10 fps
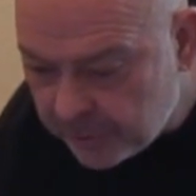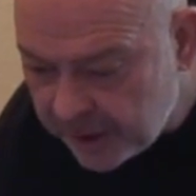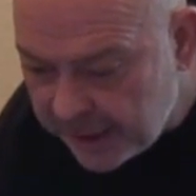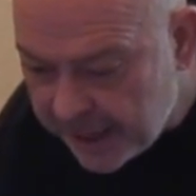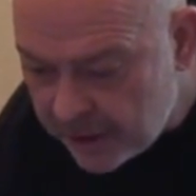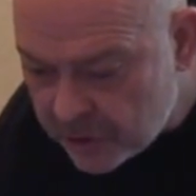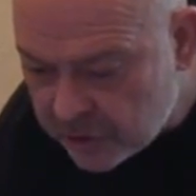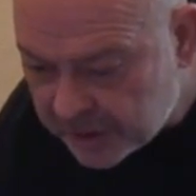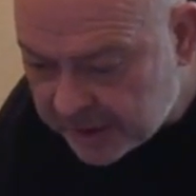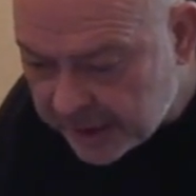really
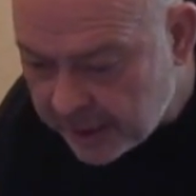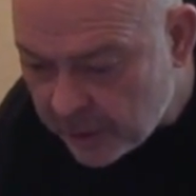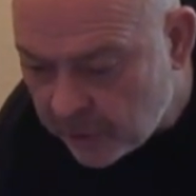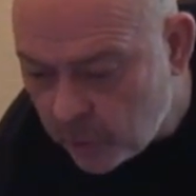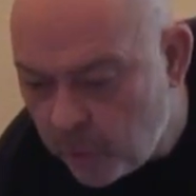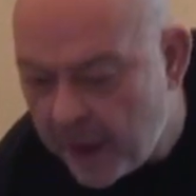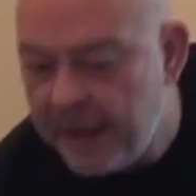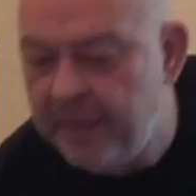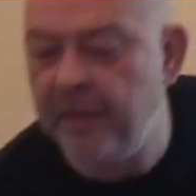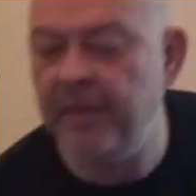interesting the way
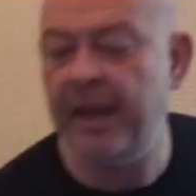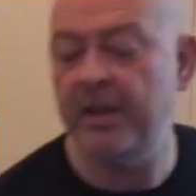that they